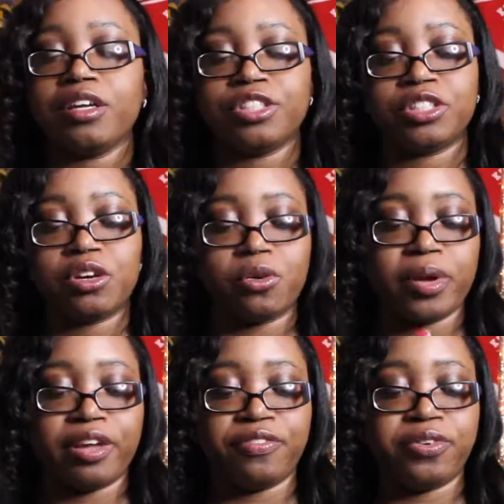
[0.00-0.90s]

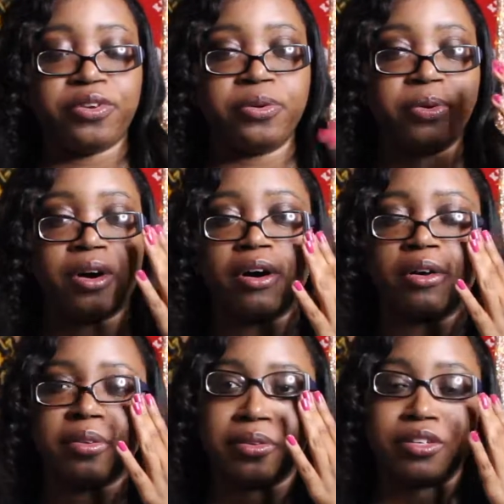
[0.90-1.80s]
So if you
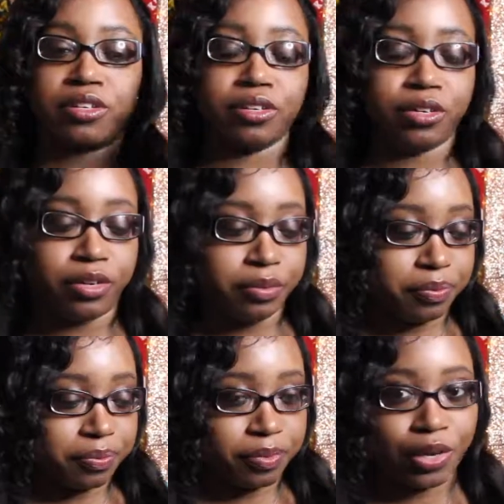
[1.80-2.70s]
all, you
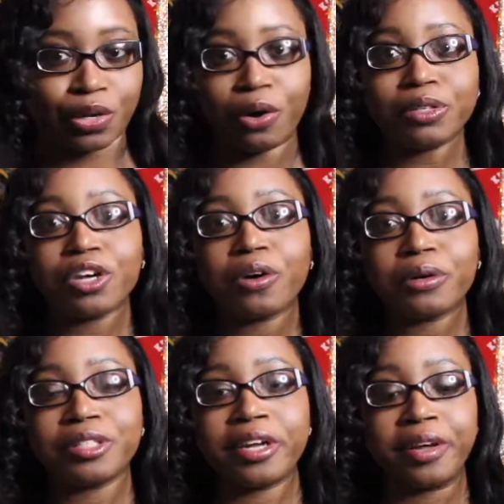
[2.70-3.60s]
know, go to
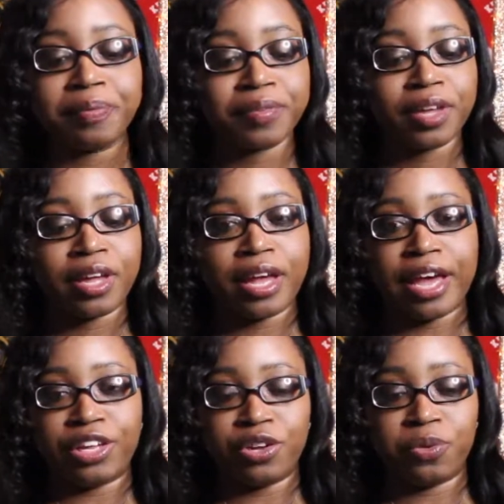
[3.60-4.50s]
Ulta
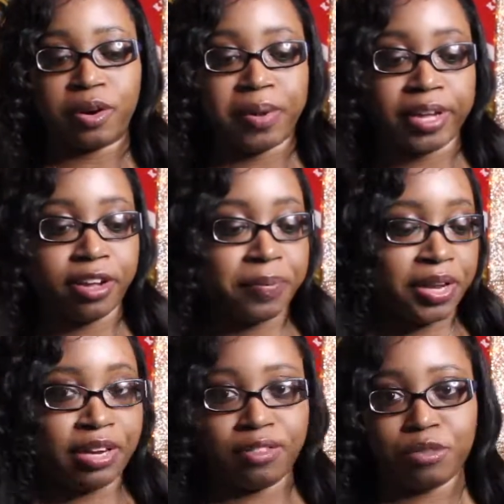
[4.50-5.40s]
and you want to pick up
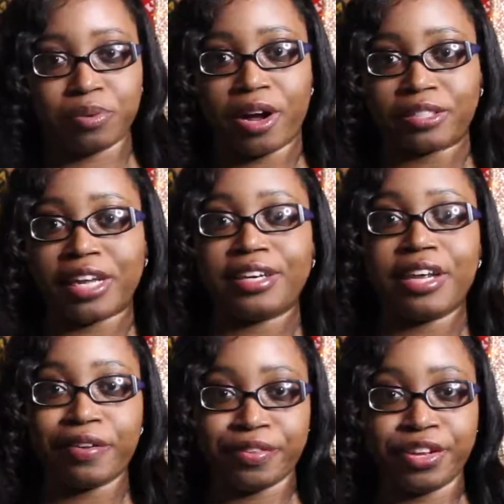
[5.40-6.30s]
any of these products, I
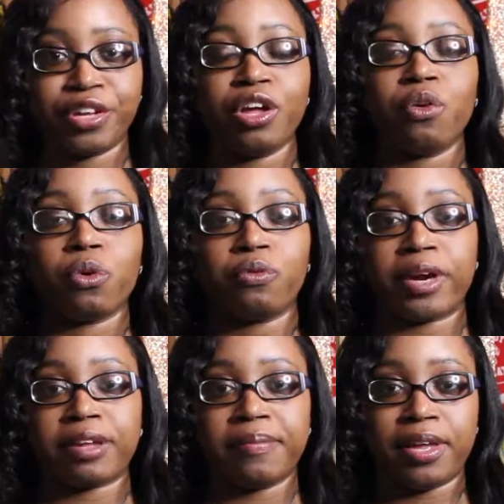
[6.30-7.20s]
definitely would
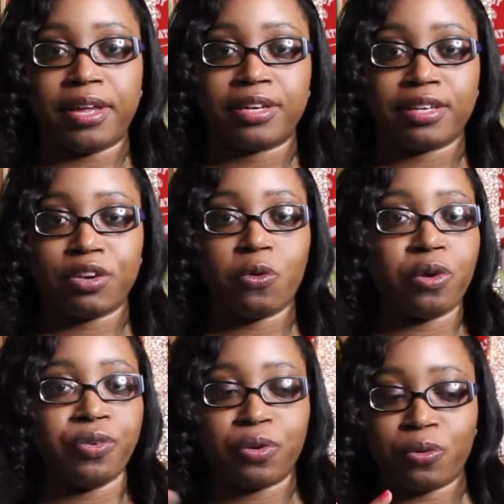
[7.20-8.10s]
recommend,
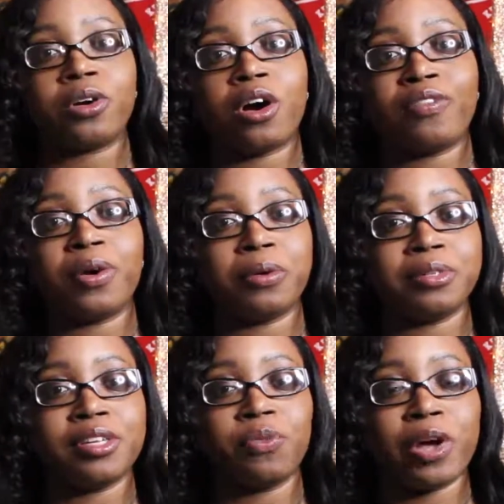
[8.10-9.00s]
or if you want to order off an
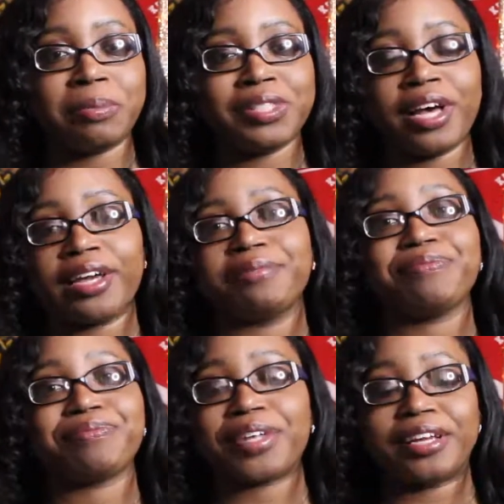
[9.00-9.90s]
Ulta website,
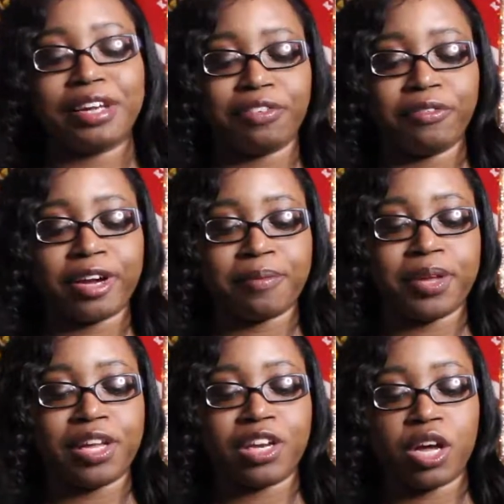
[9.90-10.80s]
I definitely
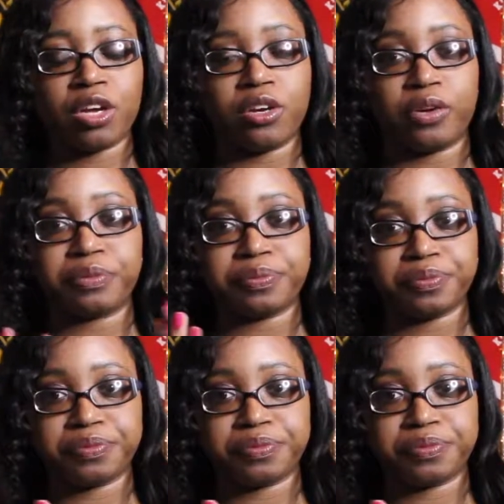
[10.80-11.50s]
recommend, you know,